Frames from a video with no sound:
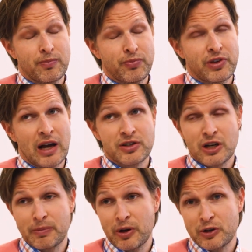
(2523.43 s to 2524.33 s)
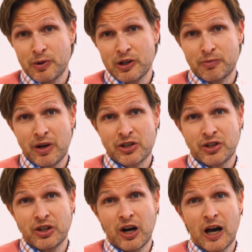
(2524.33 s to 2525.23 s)
ta'zir punishment, especially
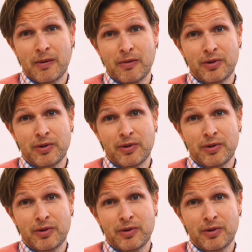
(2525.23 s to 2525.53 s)
in the Ottoman